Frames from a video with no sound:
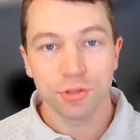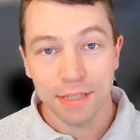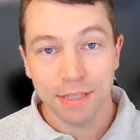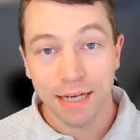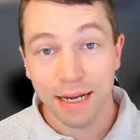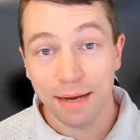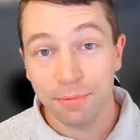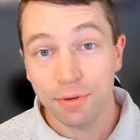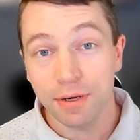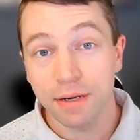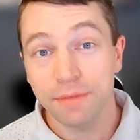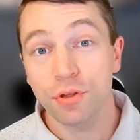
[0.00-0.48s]
So today
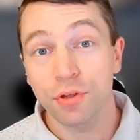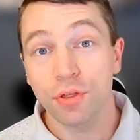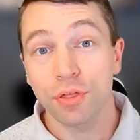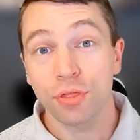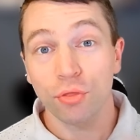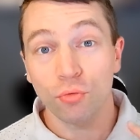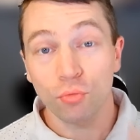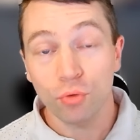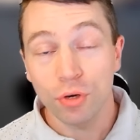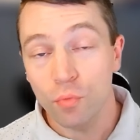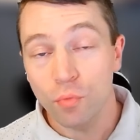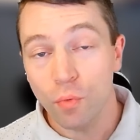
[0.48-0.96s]
I'm going to give you
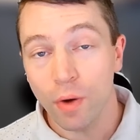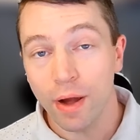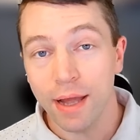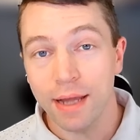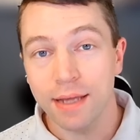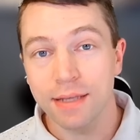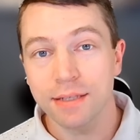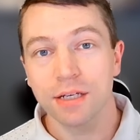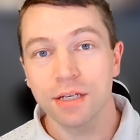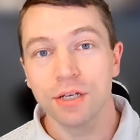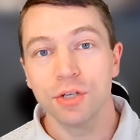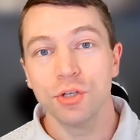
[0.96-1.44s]
3
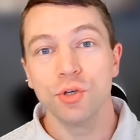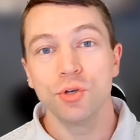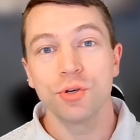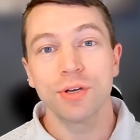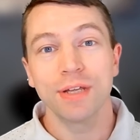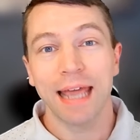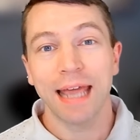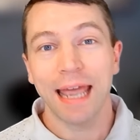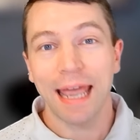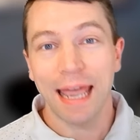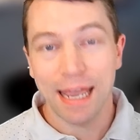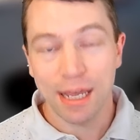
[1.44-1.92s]
ways you
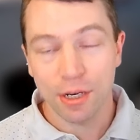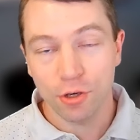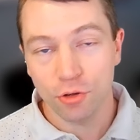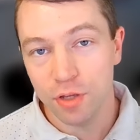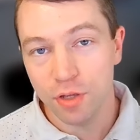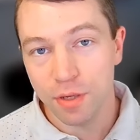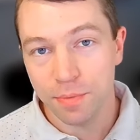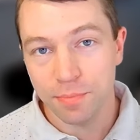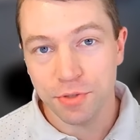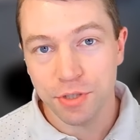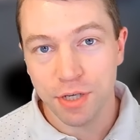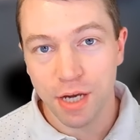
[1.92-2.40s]
can handle
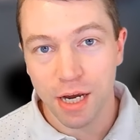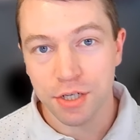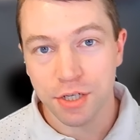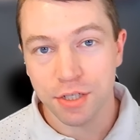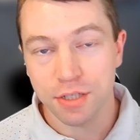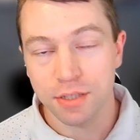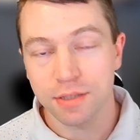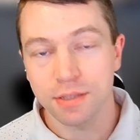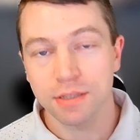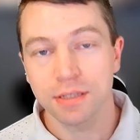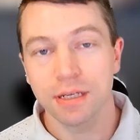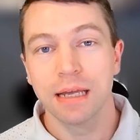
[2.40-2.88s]
the
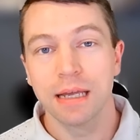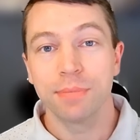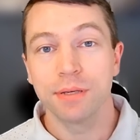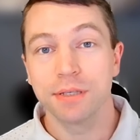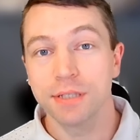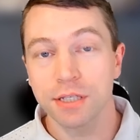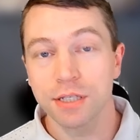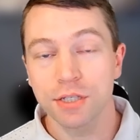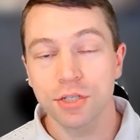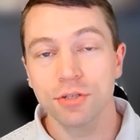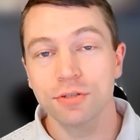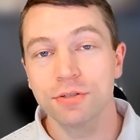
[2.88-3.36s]
objections,
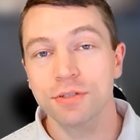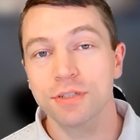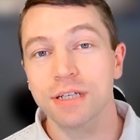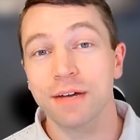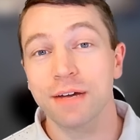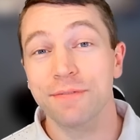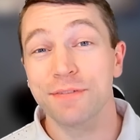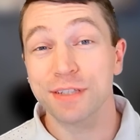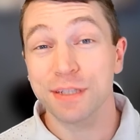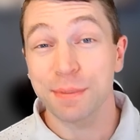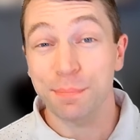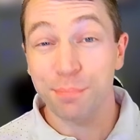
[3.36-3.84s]
position
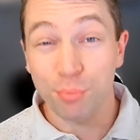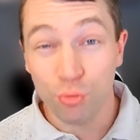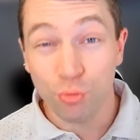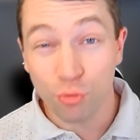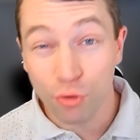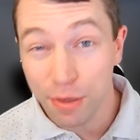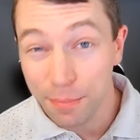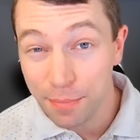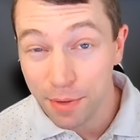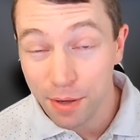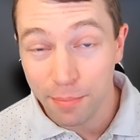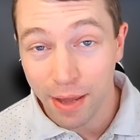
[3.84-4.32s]
yourself as a
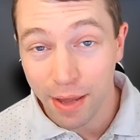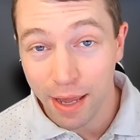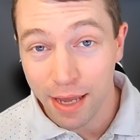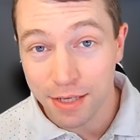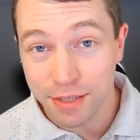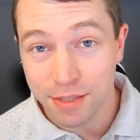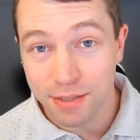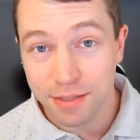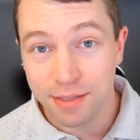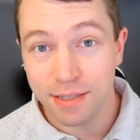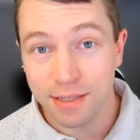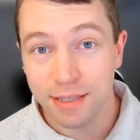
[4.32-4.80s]
premium
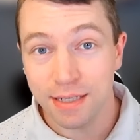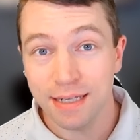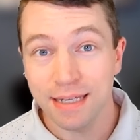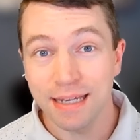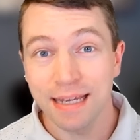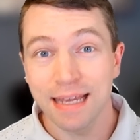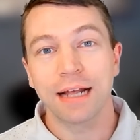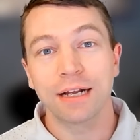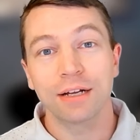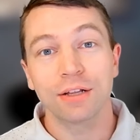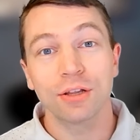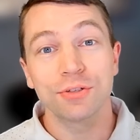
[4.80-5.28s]
agency,
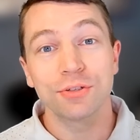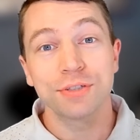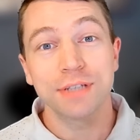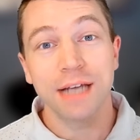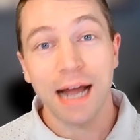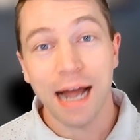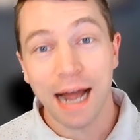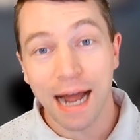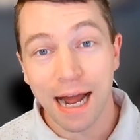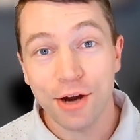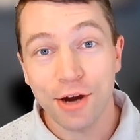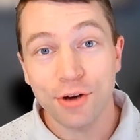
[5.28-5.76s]
and close
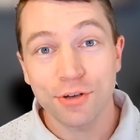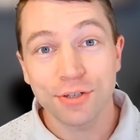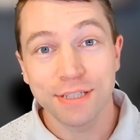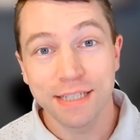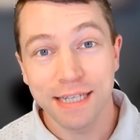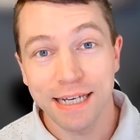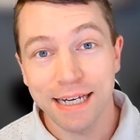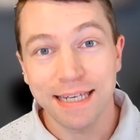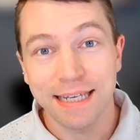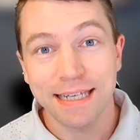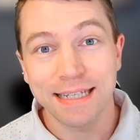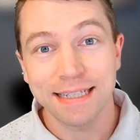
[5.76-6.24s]
higher
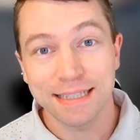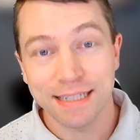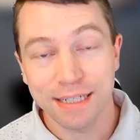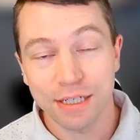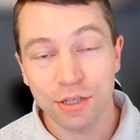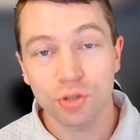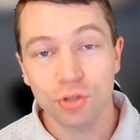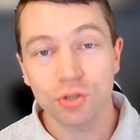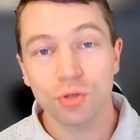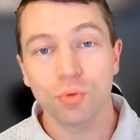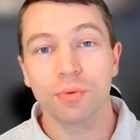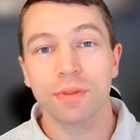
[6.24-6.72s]
ticket
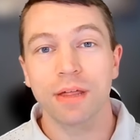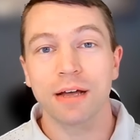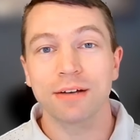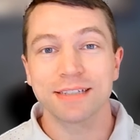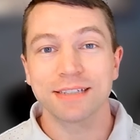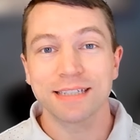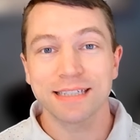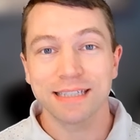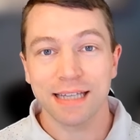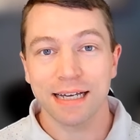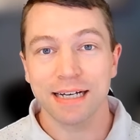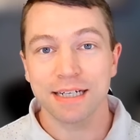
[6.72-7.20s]
deals without
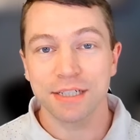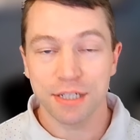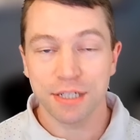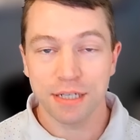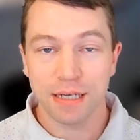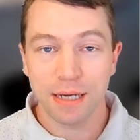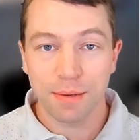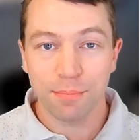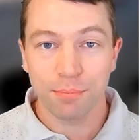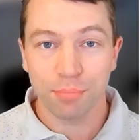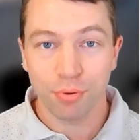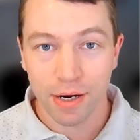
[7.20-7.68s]

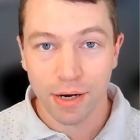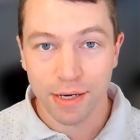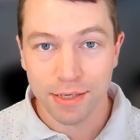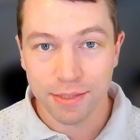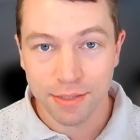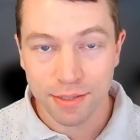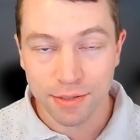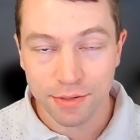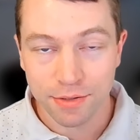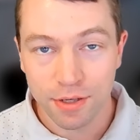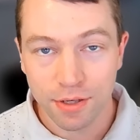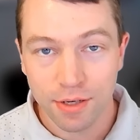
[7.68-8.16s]
slashing
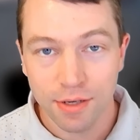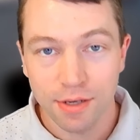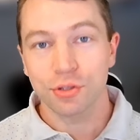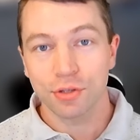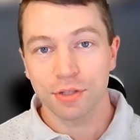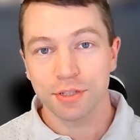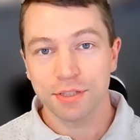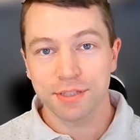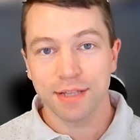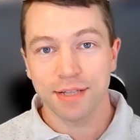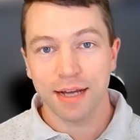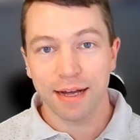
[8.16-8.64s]
prices. So
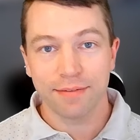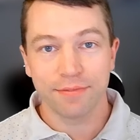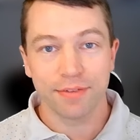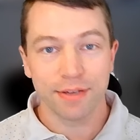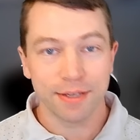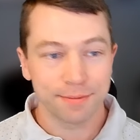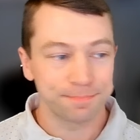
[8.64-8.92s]
let's dive